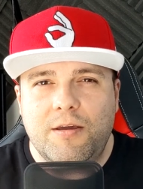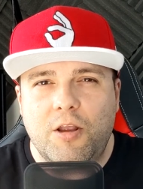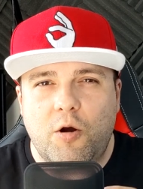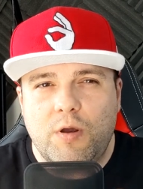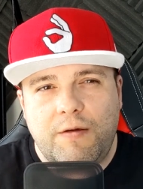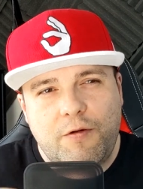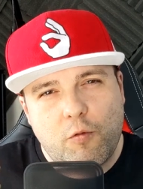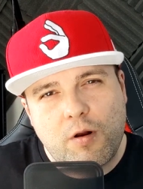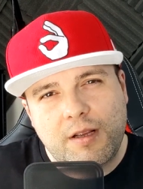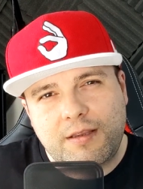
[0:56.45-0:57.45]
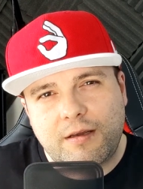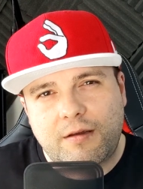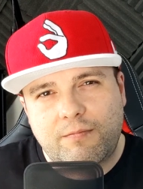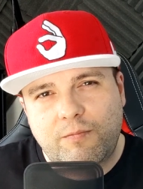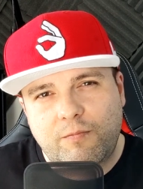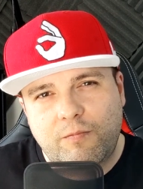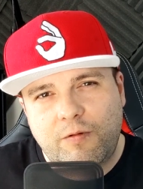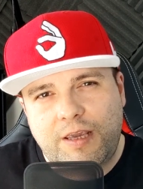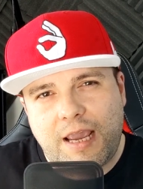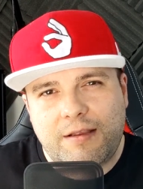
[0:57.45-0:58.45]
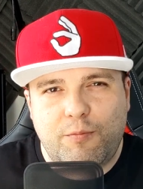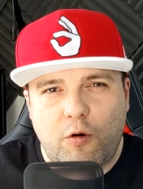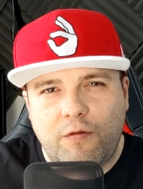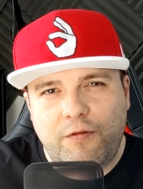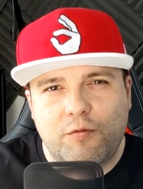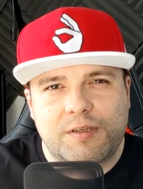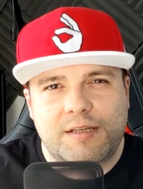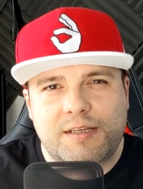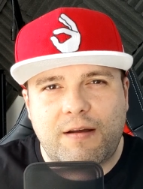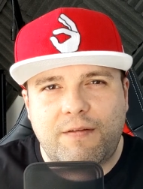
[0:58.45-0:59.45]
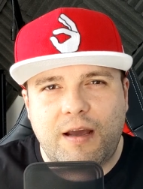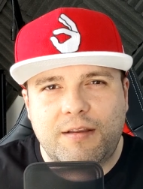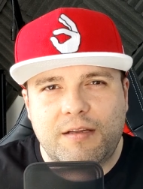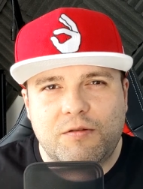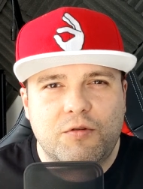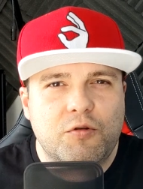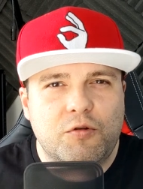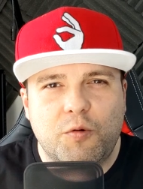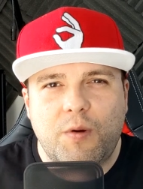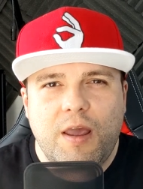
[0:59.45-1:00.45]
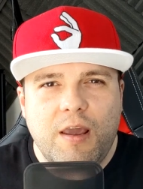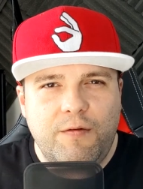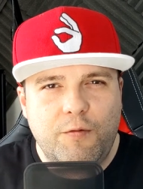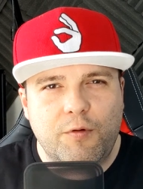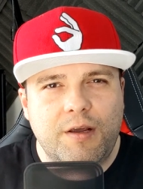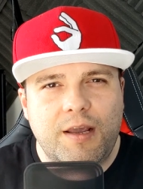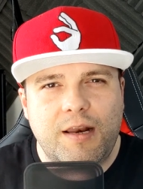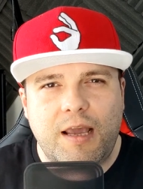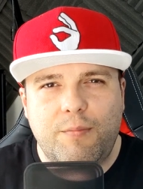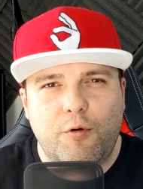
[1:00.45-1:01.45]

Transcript: you know, if you wanted to get more views and stuff like this on YouTube, if you want to get like